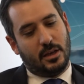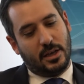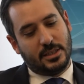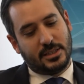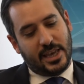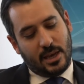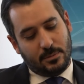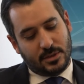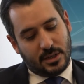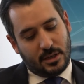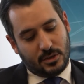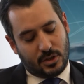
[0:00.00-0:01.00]
It's
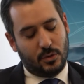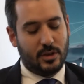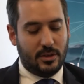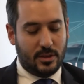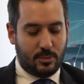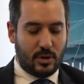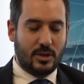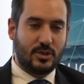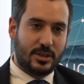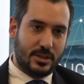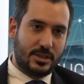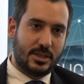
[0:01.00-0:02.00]
aimed, so the
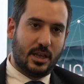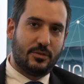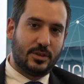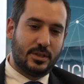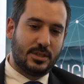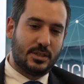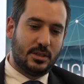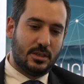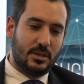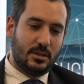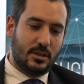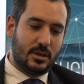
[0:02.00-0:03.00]
project itself is,
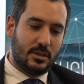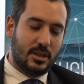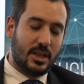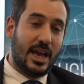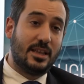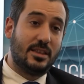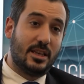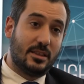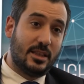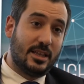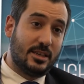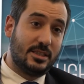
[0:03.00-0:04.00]
the land
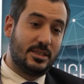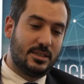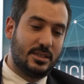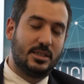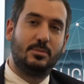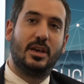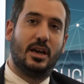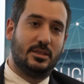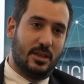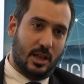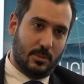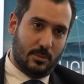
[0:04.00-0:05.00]
that exists is
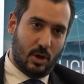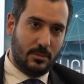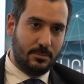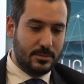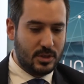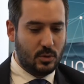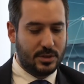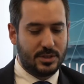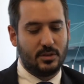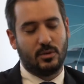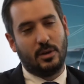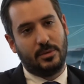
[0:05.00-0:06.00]
behind Dalmamol. So it'll sit right